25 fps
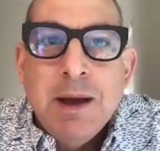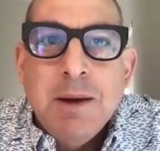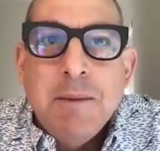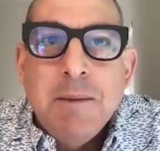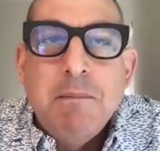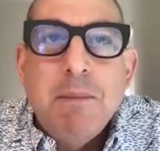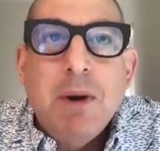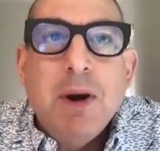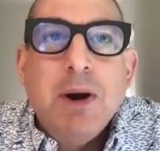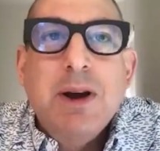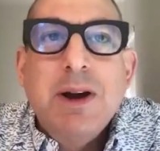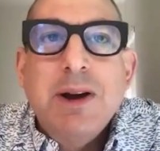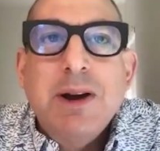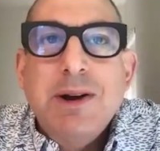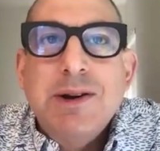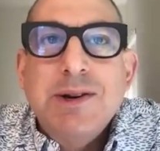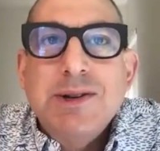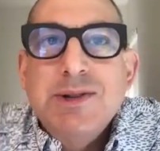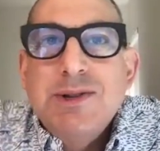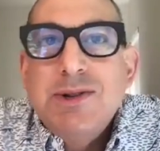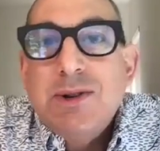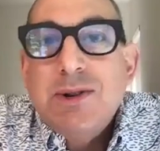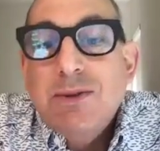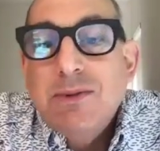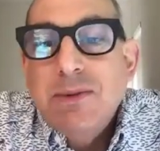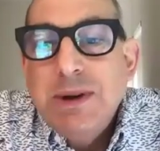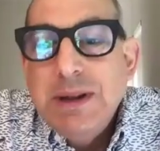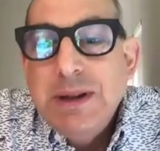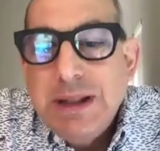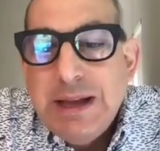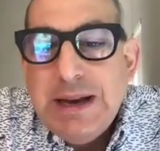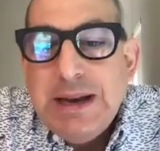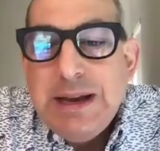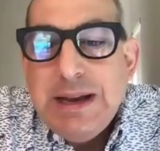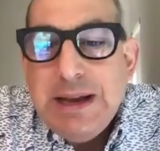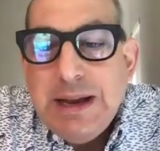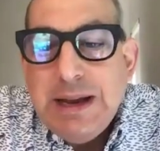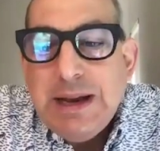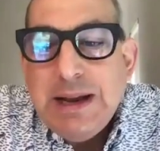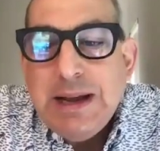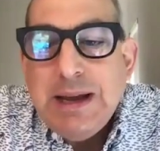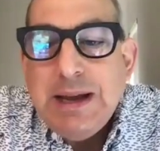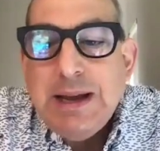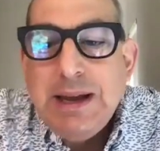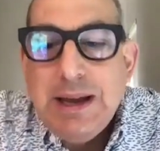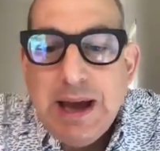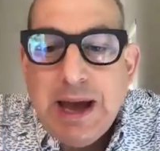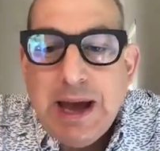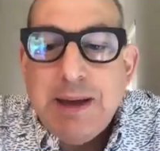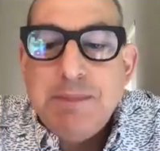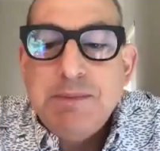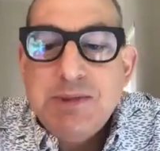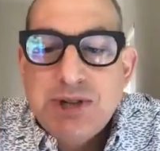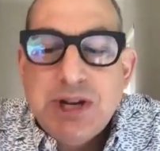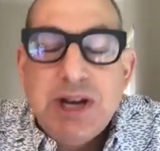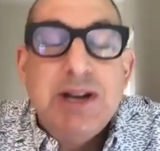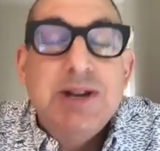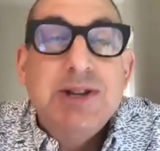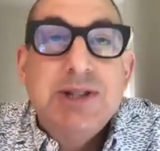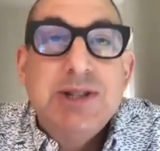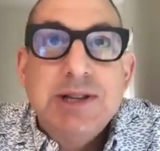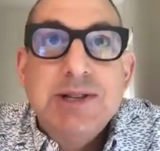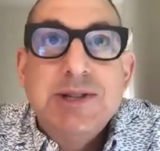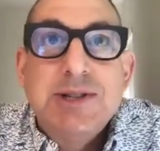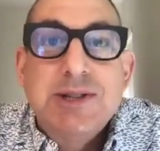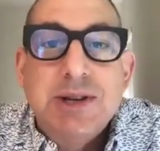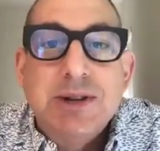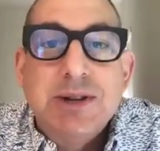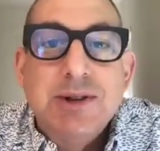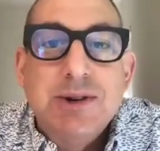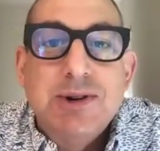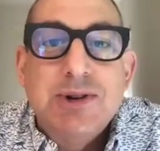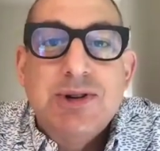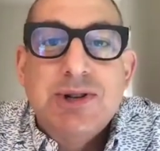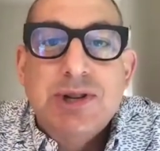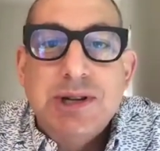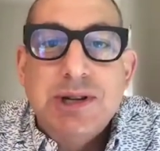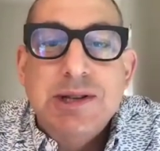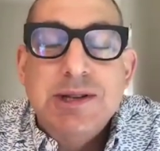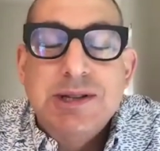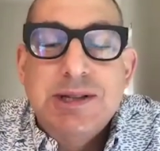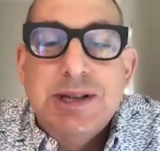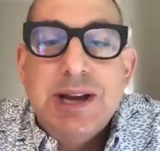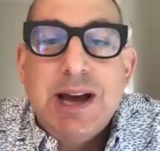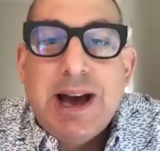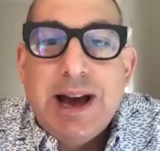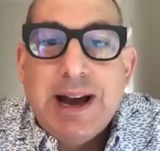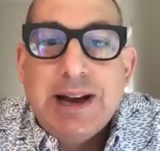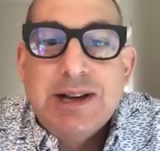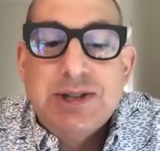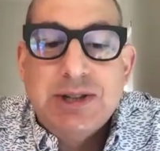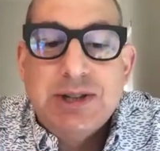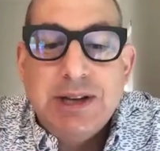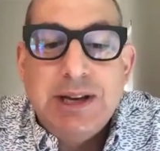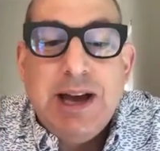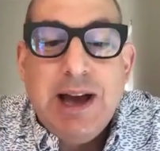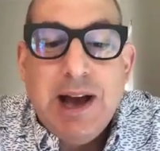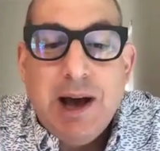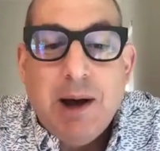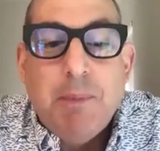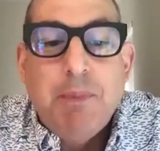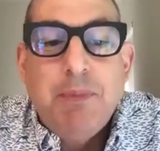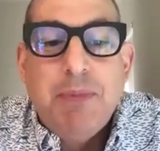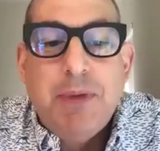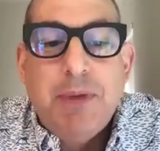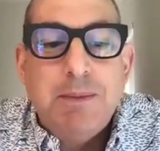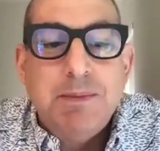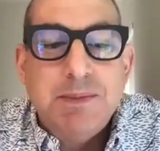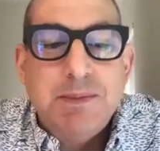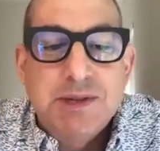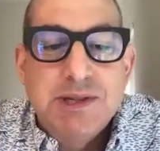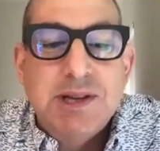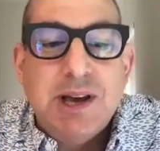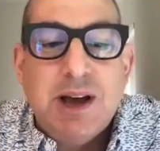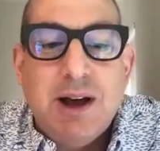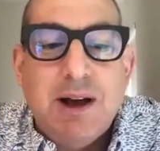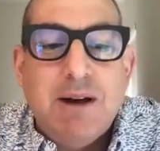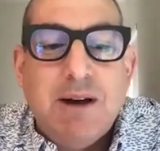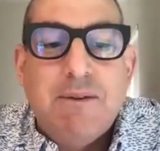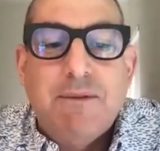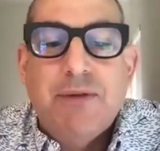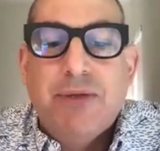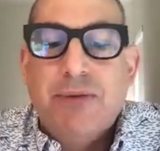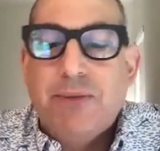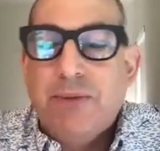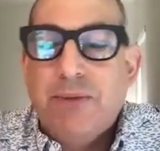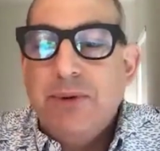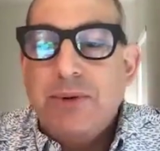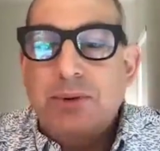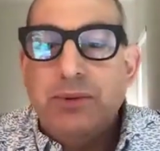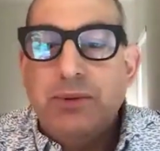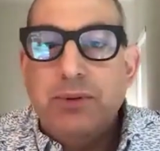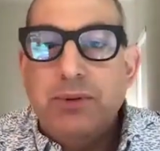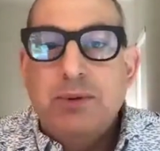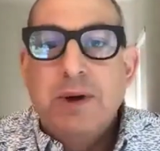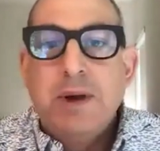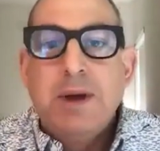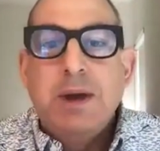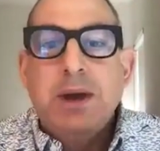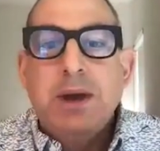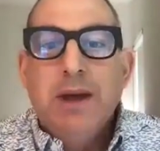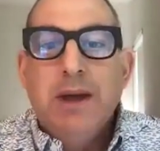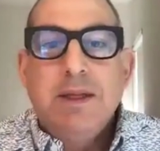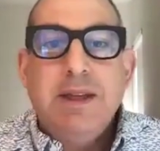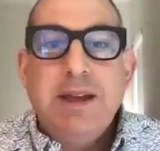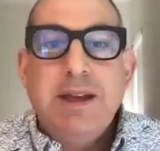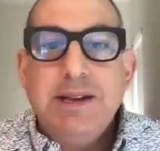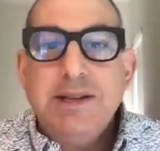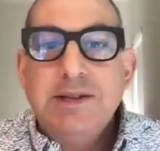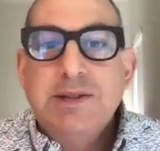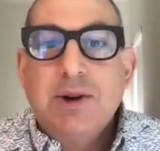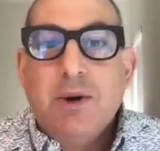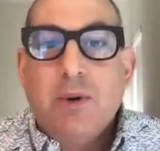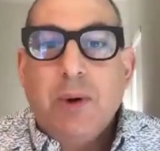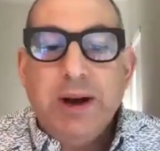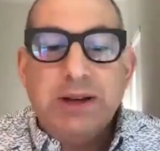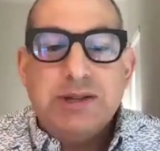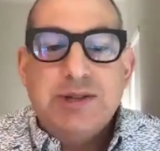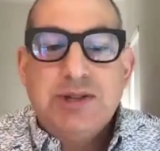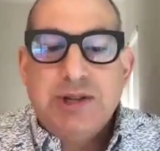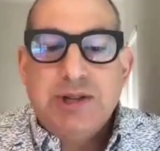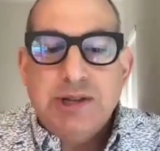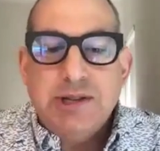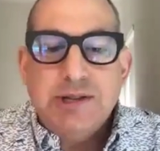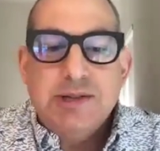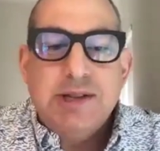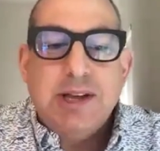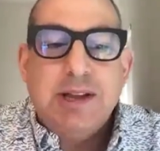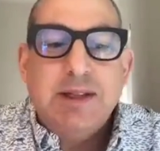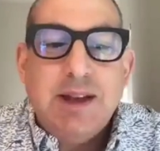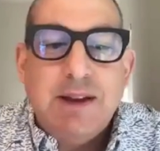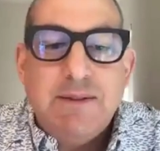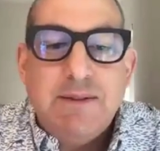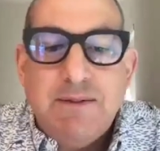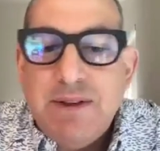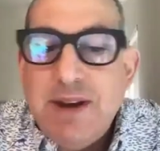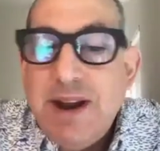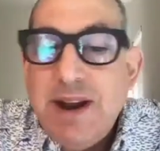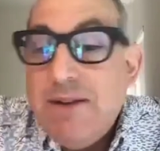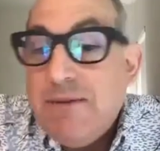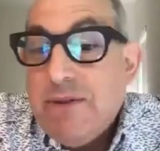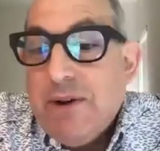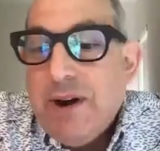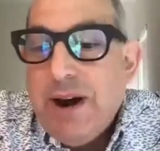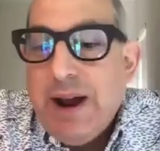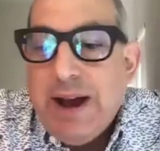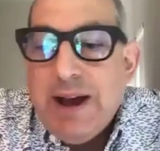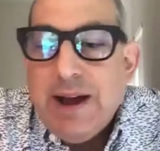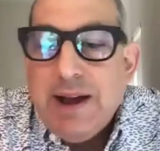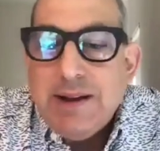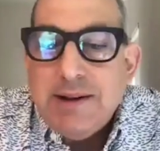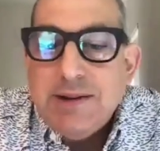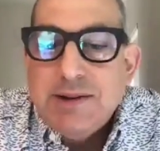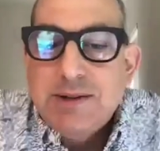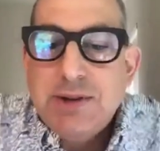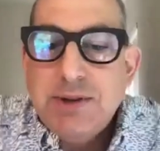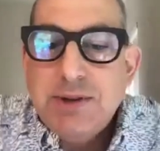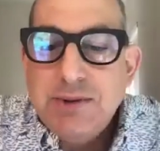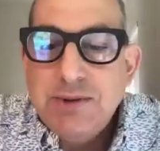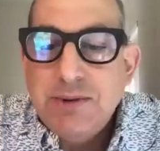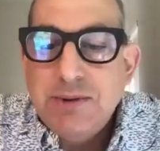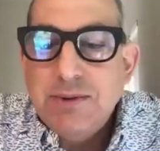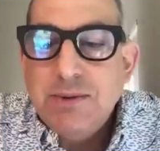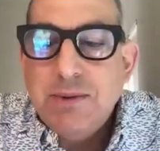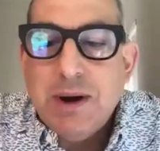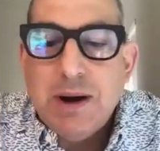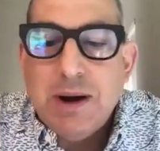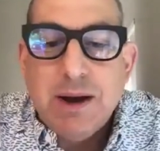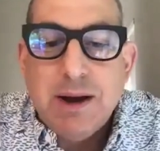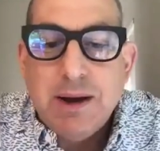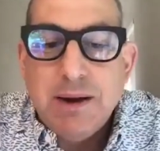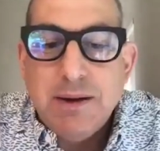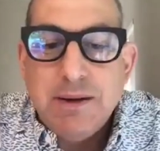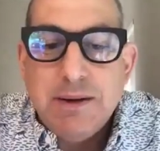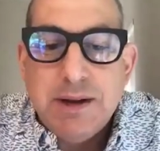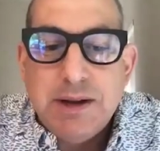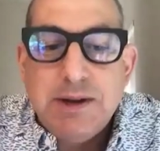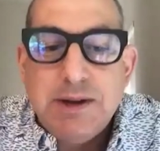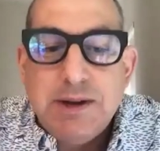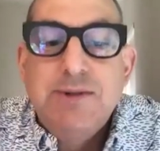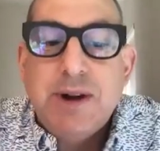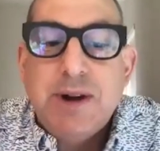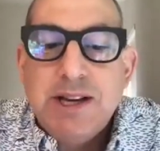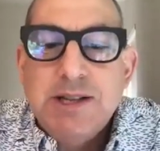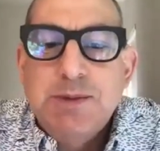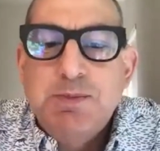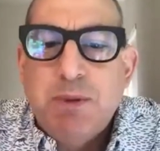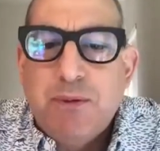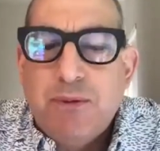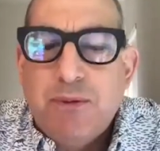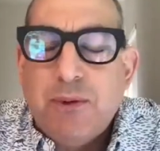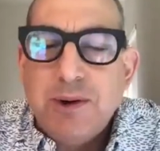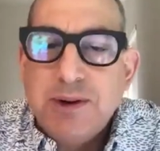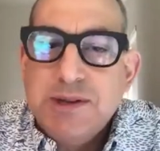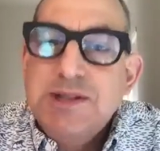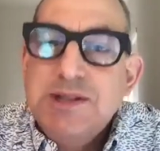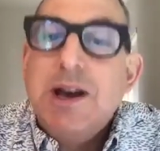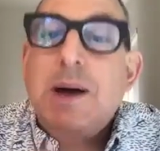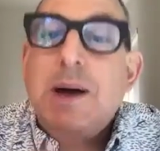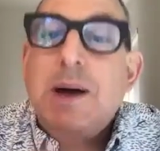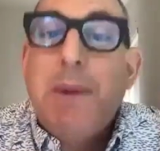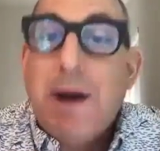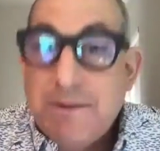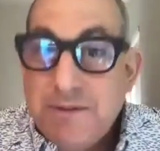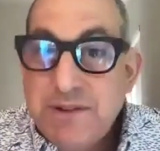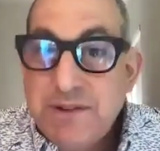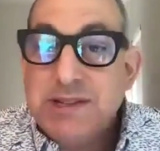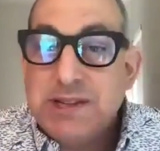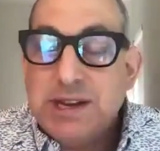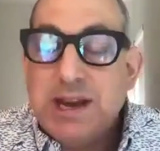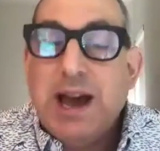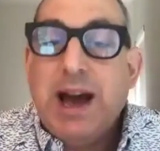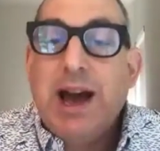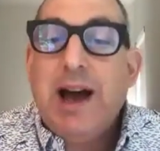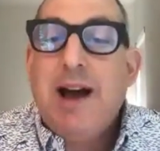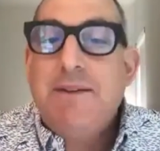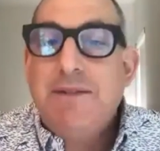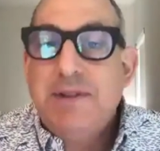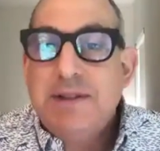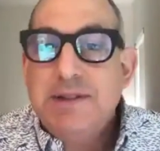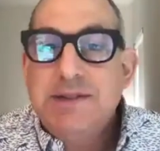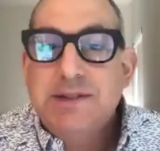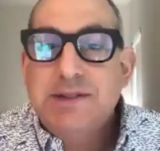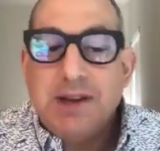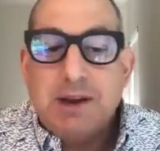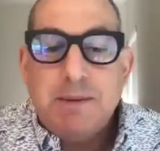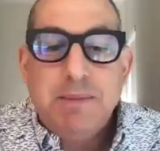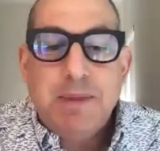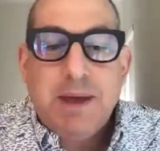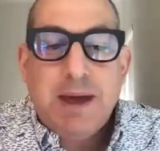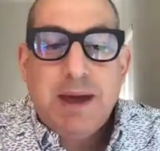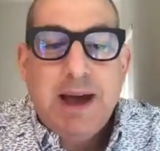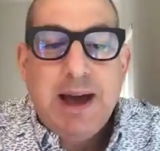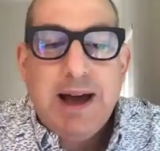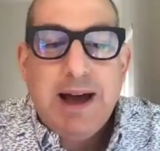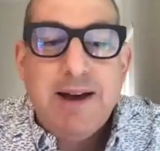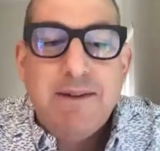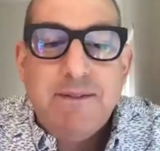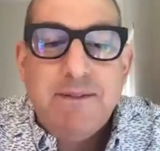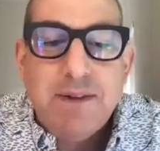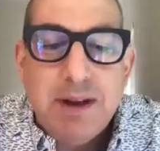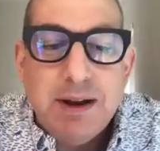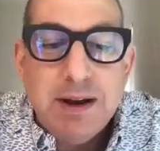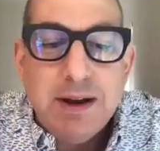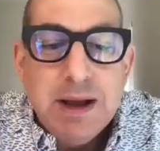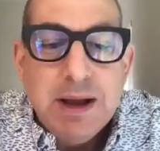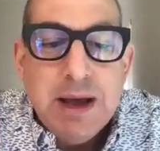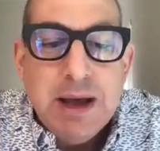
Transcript: marketers are really needing game-changing solutions to actually help them solve through these questions that they've never had to address before. Some obviously have, and some they haven't.